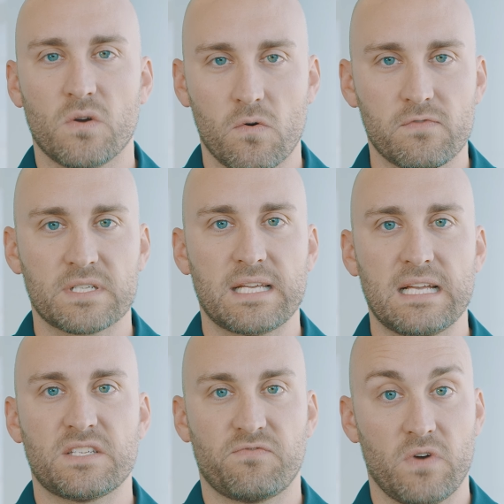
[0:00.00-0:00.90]

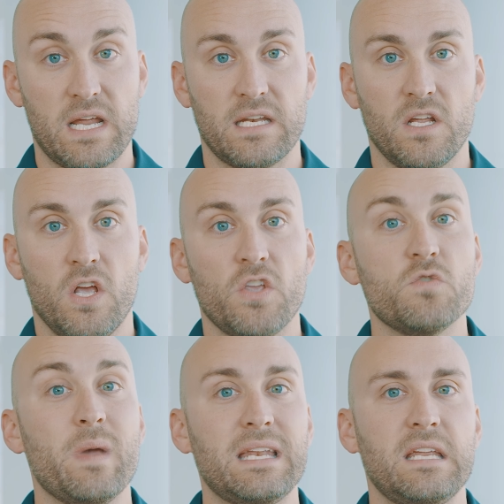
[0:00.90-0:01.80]
oversized freight,
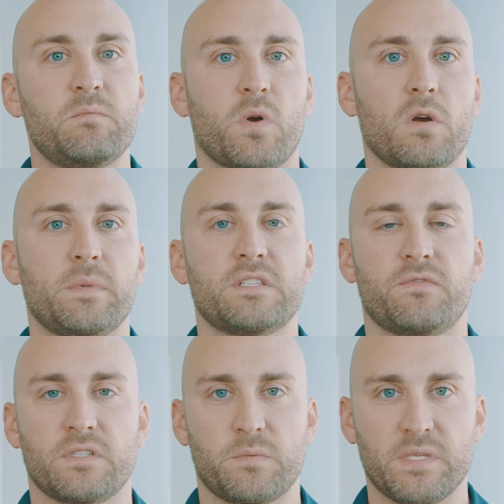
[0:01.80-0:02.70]
you may need permits
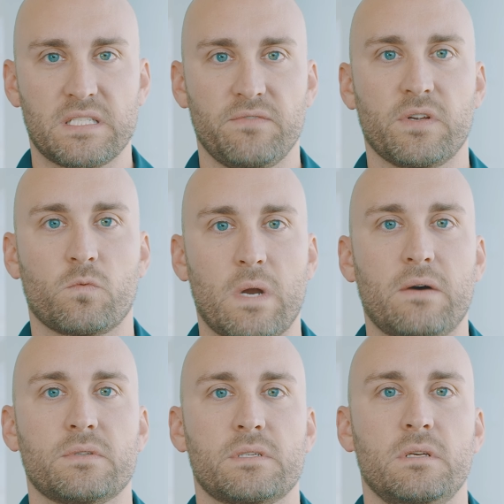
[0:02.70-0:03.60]
for specific
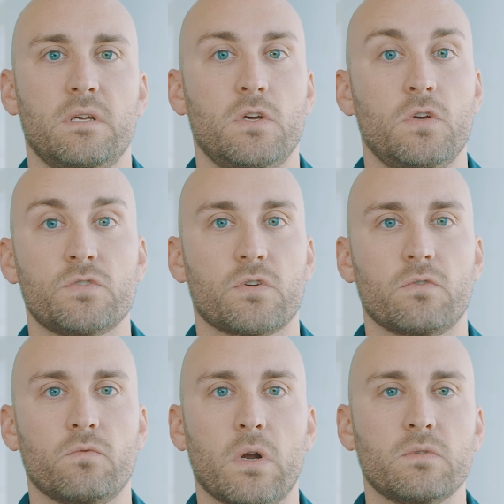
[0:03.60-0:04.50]
routes.
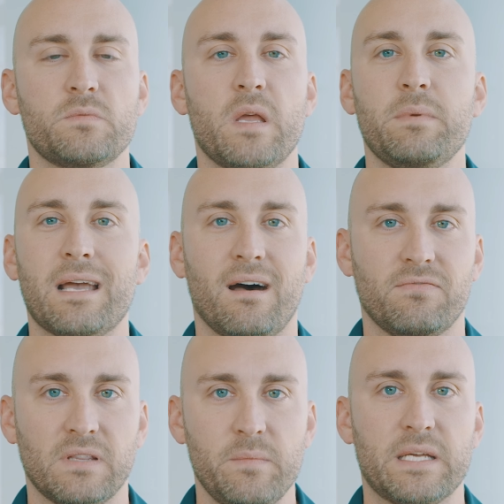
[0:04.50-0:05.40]
Certain roads may be
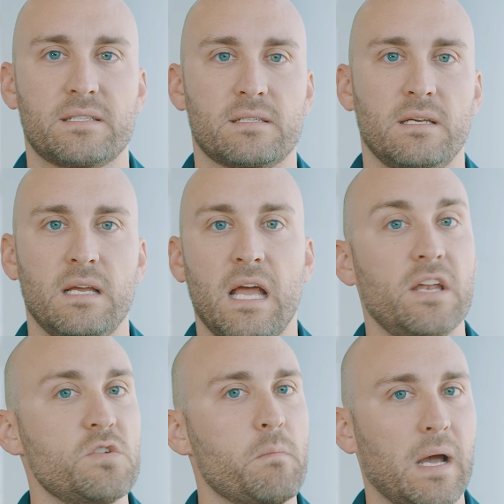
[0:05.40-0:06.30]
off limits,
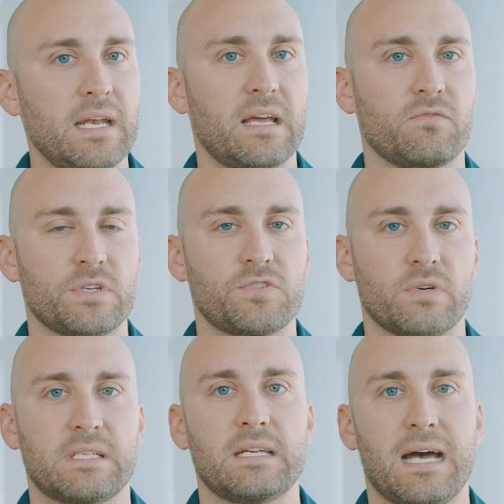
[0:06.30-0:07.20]
and you might have
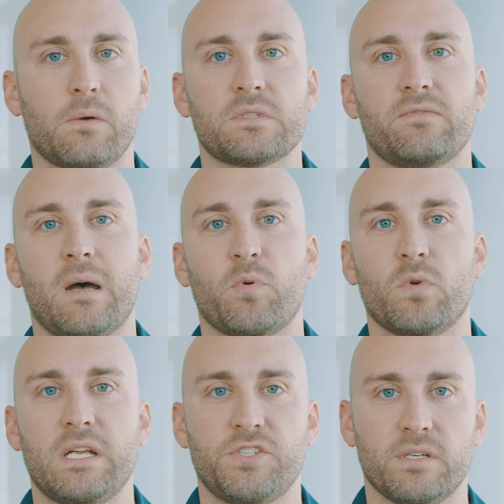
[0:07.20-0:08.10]
restricted hours of
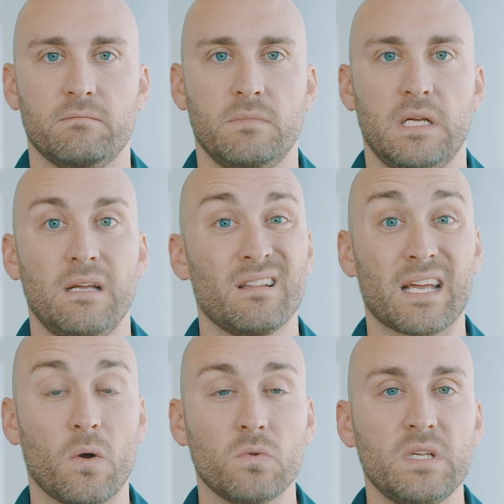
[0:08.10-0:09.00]
operation,
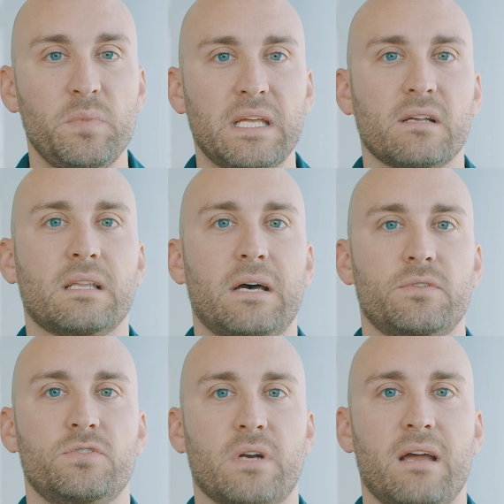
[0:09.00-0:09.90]
like only being allowed
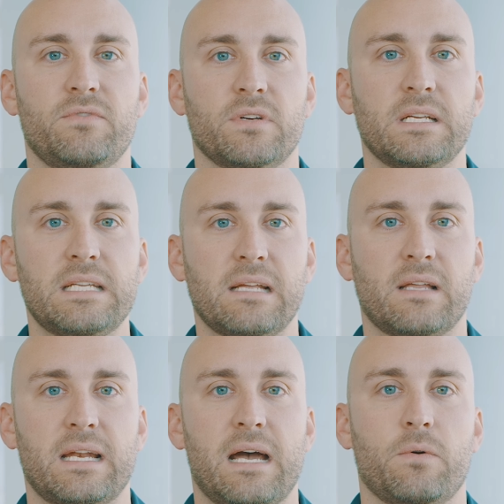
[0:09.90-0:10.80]
to drive during
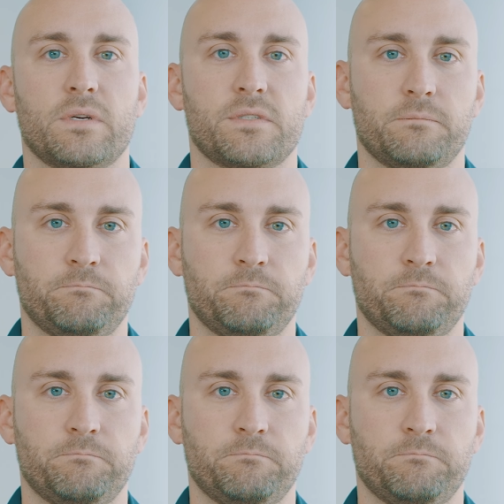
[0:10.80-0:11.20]
daylight hours.